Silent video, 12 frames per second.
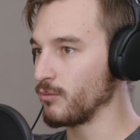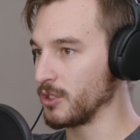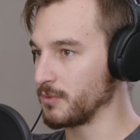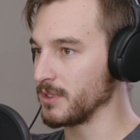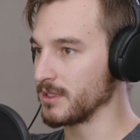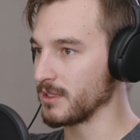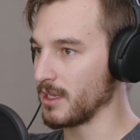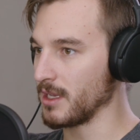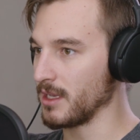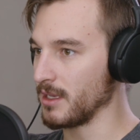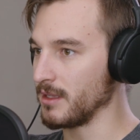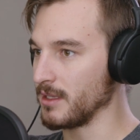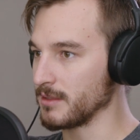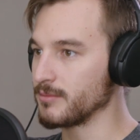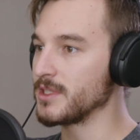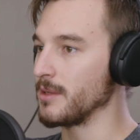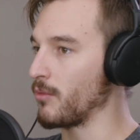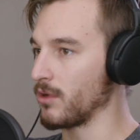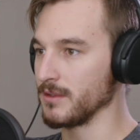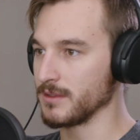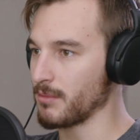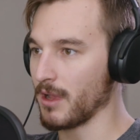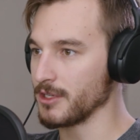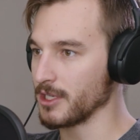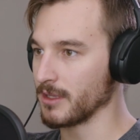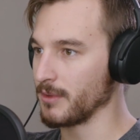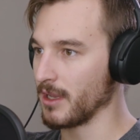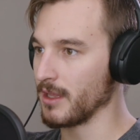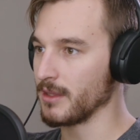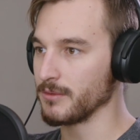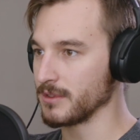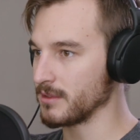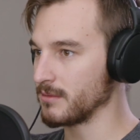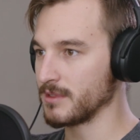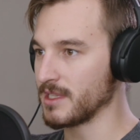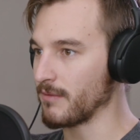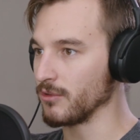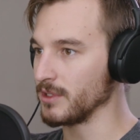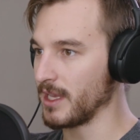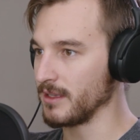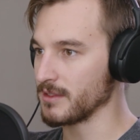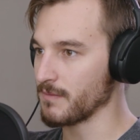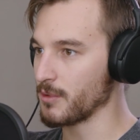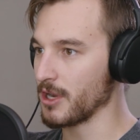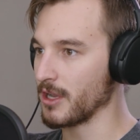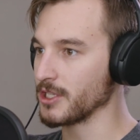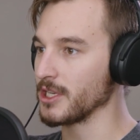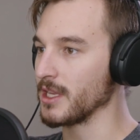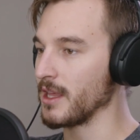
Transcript: Which was this Tim Hortons project that we got that was several days of production.